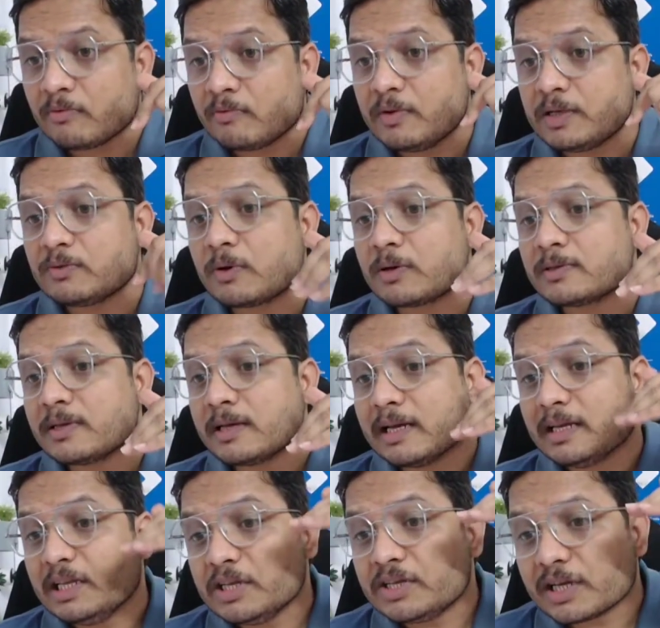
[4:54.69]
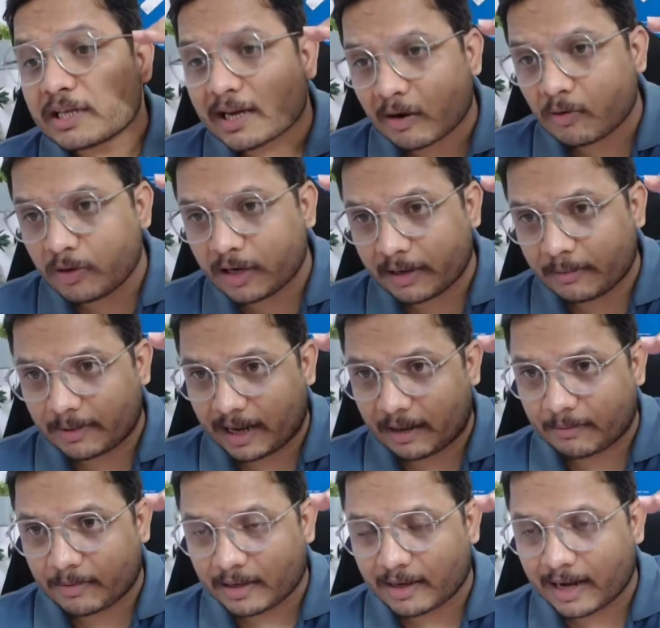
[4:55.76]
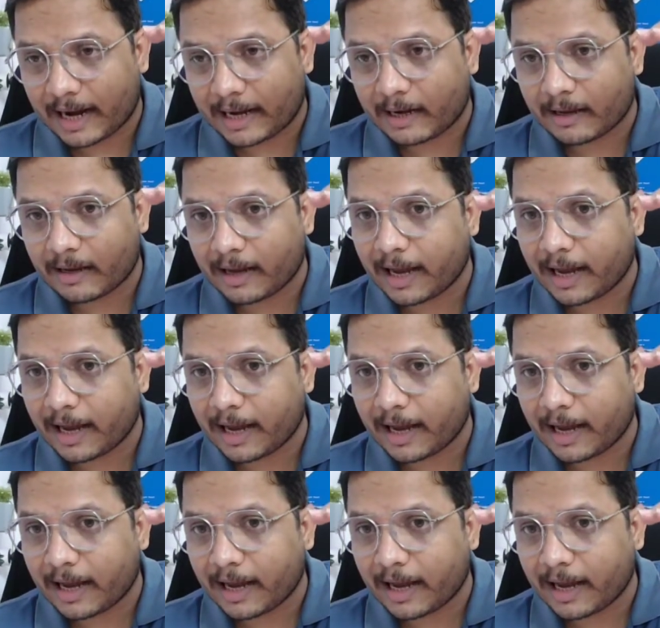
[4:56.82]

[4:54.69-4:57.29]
which was initial round trip time, right?